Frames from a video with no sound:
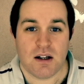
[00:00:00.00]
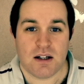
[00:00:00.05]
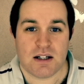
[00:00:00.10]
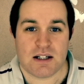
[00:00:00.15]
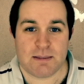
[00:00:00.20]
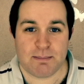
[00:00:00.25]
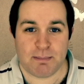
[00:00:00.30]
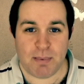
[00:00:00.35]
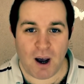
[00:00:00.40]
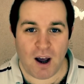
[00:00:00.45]

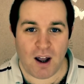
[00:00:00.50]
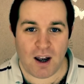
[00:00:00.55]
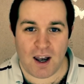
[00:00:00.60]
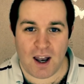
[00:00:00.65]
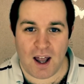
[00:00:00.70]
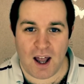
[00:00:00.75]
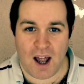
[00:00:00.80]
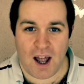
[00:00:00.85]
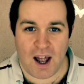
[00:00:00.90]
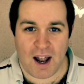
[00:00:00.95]

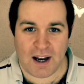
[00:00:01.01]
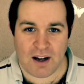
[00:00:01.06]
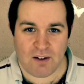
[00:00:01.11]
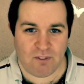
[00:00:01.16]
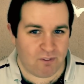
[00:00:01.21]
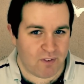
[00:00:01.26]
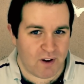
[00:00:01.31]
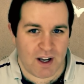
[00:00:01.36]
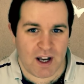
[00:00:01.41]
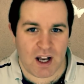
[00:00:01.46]
Spotlight
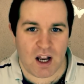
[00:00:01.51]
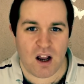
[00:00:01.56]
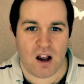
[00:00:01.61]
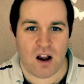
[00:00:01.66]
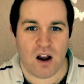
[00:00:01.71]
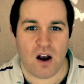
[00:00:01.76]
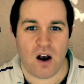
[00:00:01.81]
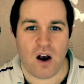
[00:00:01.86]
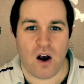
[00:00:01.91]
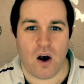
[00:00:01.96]

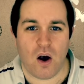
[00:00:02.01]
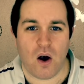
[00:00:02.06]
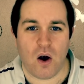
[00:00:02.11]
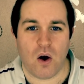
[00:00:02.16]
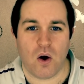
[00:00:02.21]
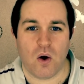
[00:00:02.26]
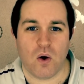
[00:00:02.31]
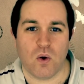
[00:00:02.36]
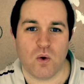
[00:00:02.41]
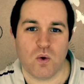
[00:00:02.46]

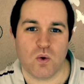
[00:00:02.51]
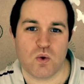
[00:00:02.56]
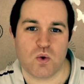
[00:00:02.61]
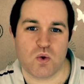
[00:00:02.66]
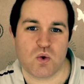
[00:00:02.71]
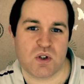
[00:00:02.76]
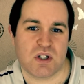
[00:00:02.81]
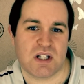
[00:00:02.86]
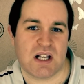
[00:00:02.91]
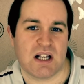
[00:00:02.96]

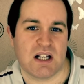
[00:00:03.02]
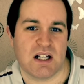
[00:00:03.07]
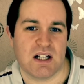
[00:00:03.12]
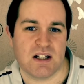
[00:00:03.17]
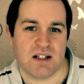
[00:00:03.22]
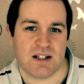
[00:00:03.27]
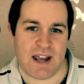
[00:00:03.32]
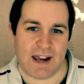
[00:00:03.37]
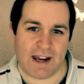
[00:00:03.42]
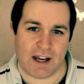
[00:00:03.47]
videos!
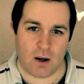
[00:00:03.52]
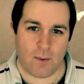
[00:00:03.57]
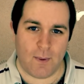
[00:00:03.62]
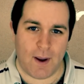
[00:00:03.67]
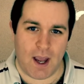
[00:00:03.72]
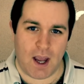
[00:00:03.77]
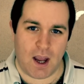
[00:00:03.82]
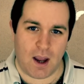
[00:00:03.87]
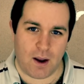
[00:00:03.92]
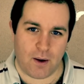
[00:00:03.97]
Take it
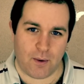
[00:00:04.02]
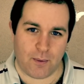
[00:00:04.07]
away.